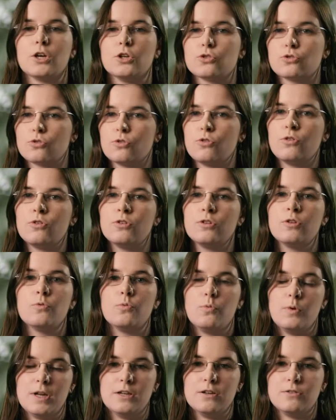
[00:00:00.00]
Control
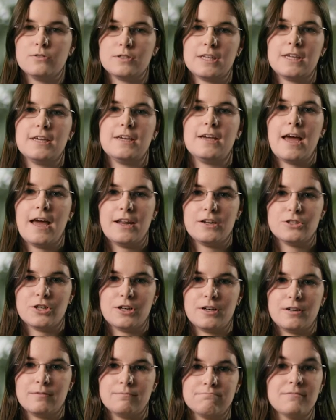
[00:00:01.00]
Windows key
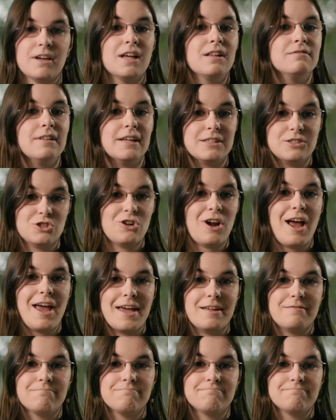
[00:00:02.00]
Enter. Let's try
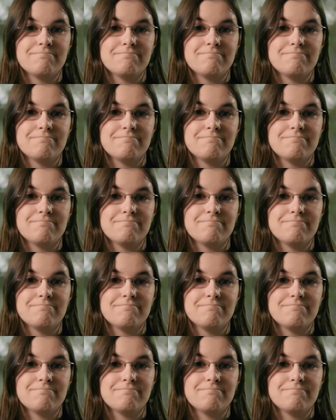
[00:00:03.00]
it.